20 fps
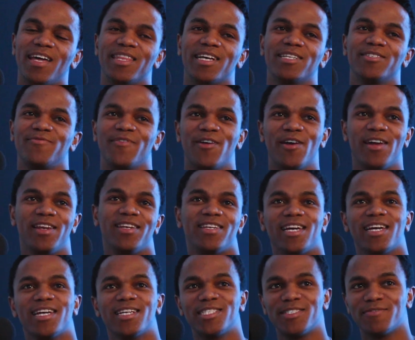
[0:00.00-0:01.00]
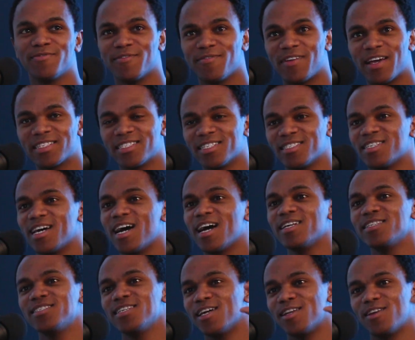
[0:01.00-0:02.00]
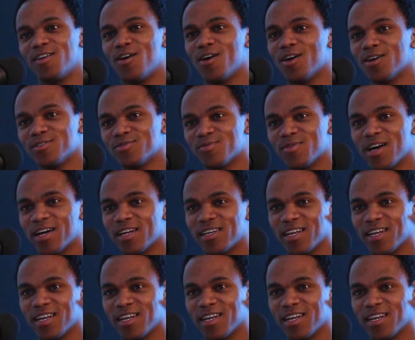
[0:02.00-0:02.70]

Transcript: And that's very indicative of like society at large, right?